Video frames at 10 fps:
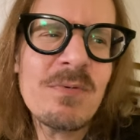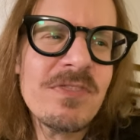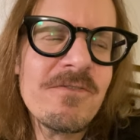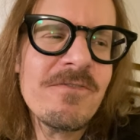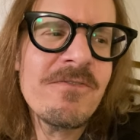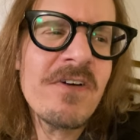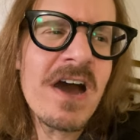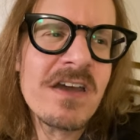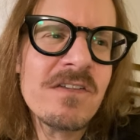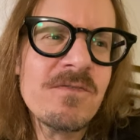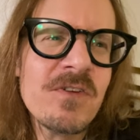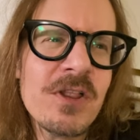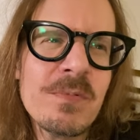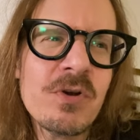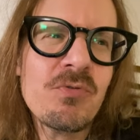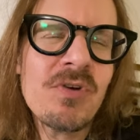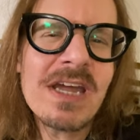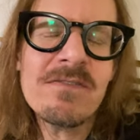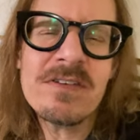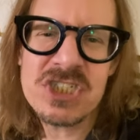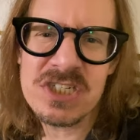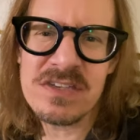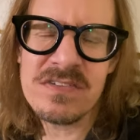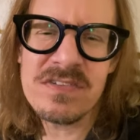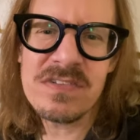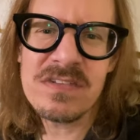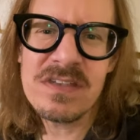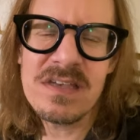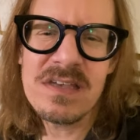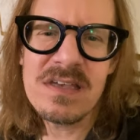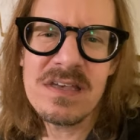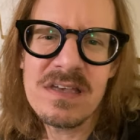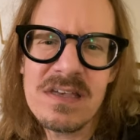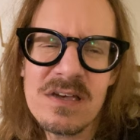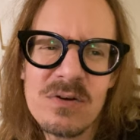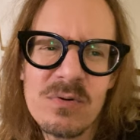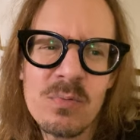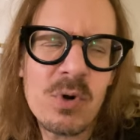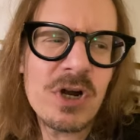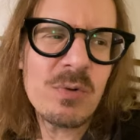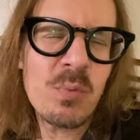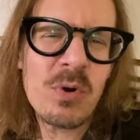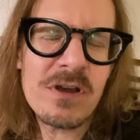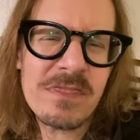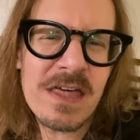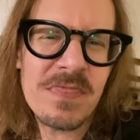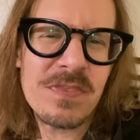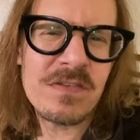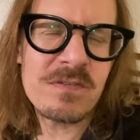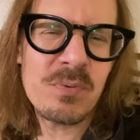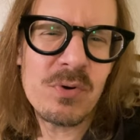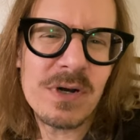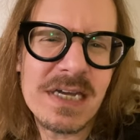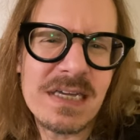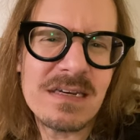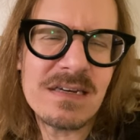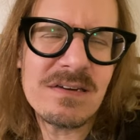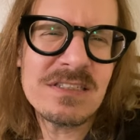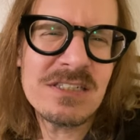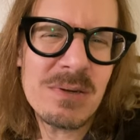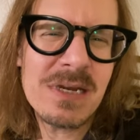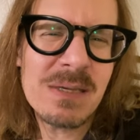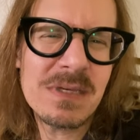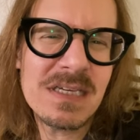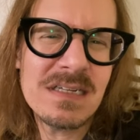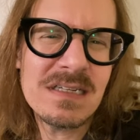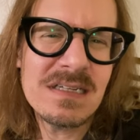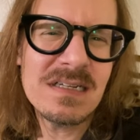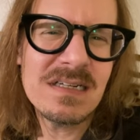What the fuck is Philip Gurevich's work worth at this point? Do you know what I mean?